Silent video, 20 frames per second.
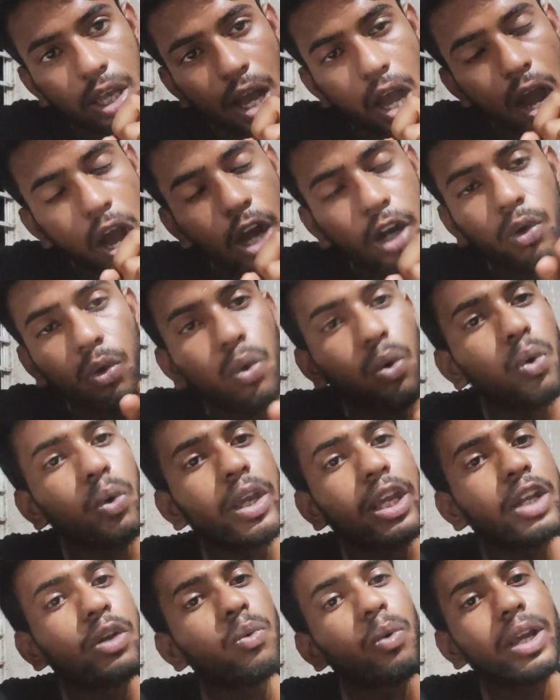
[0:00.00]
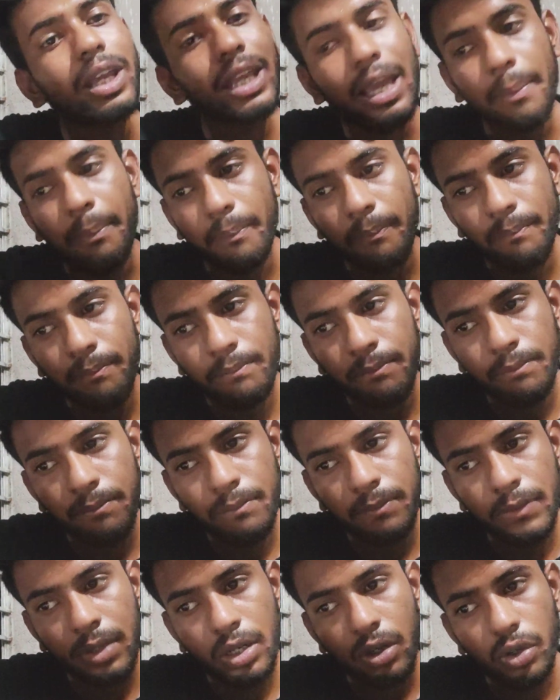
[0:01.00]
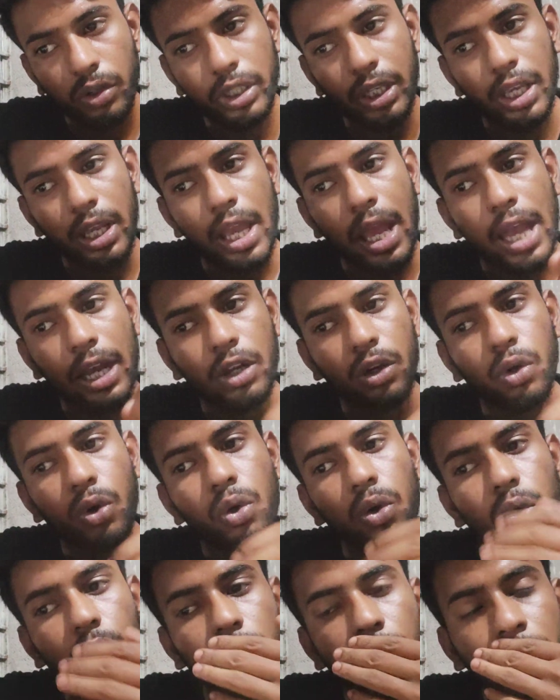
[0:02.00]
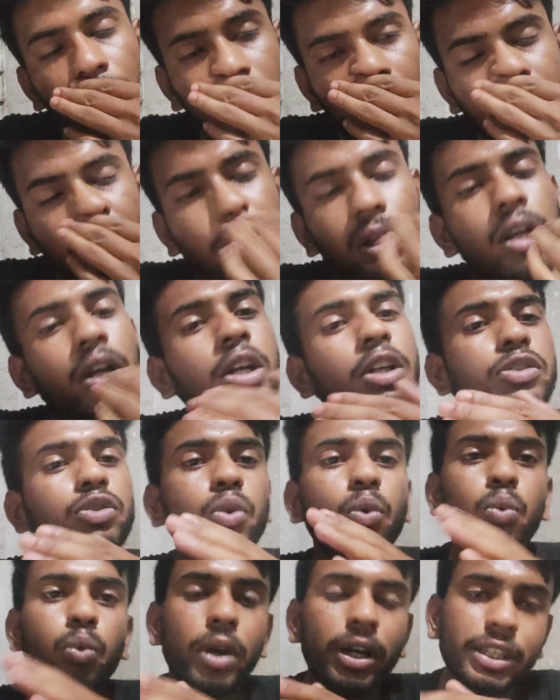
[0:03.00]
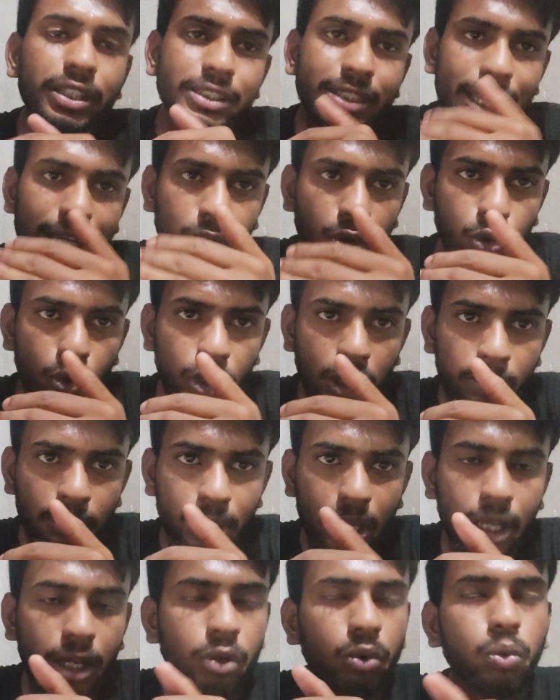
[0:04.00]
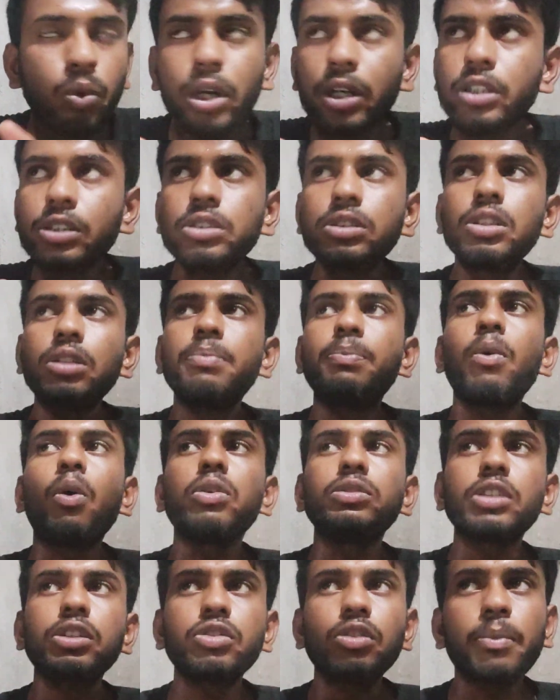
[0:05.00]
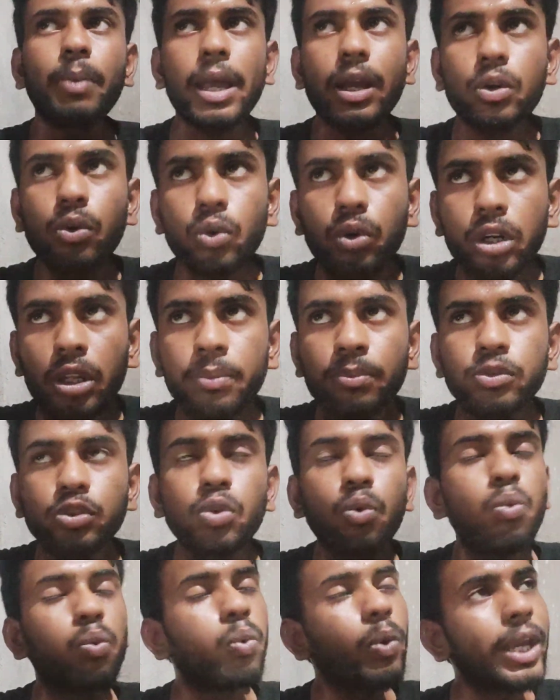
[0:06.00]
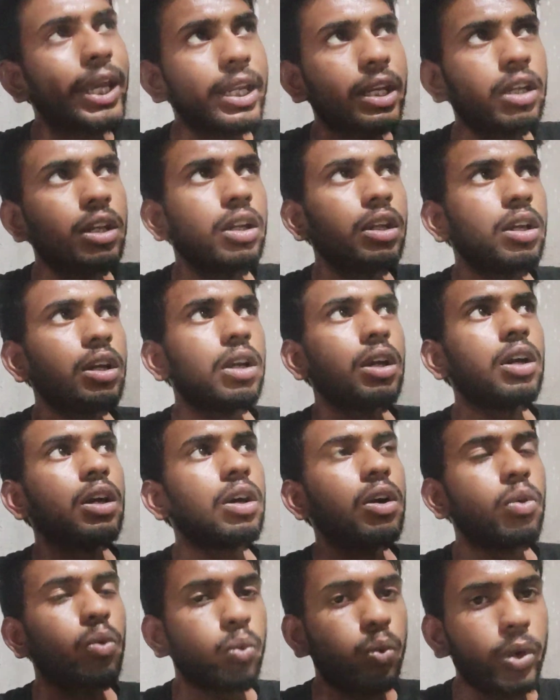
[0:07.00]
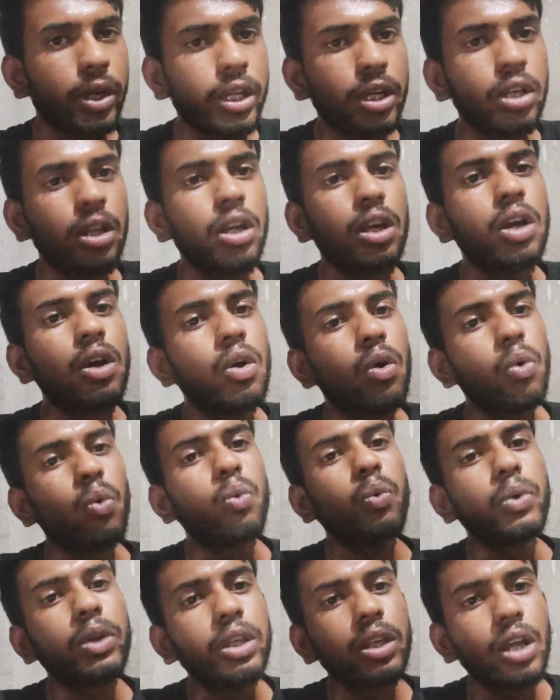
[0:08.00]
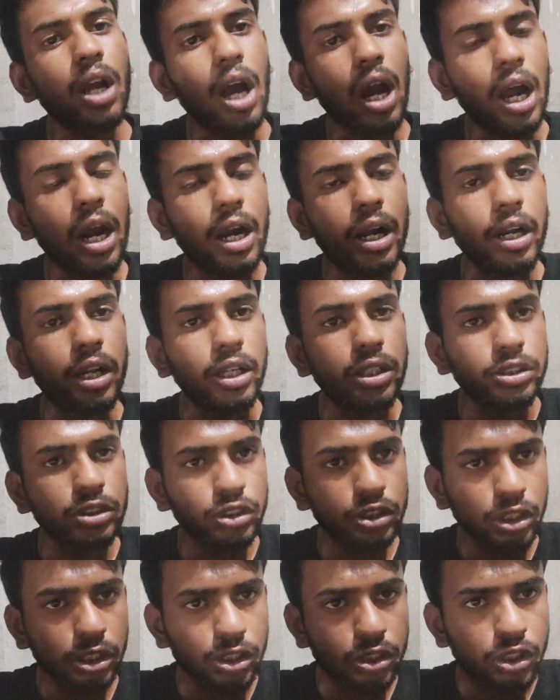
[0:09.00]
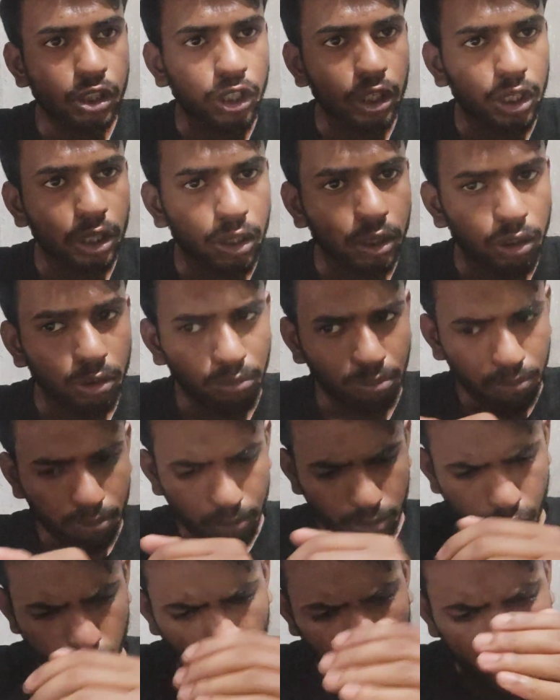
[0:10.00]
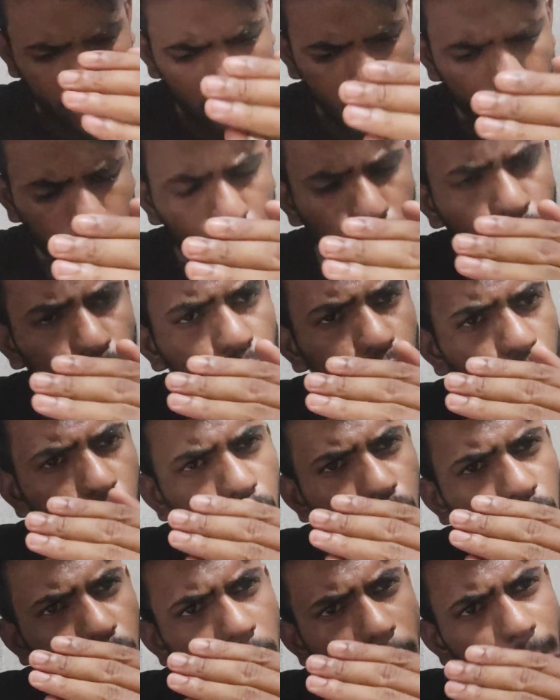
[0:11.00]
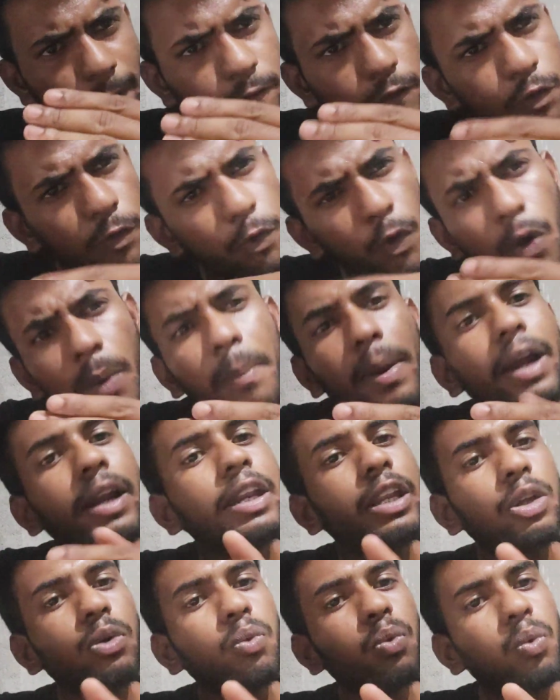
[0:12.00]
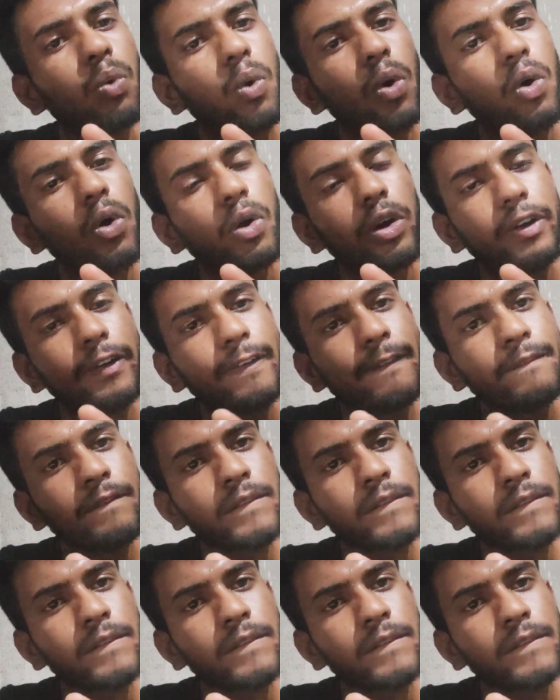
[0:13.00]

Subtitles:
acronym, okay. Acronym. So what is acronym and what is the process of acronym? So when we are just trying to form a new word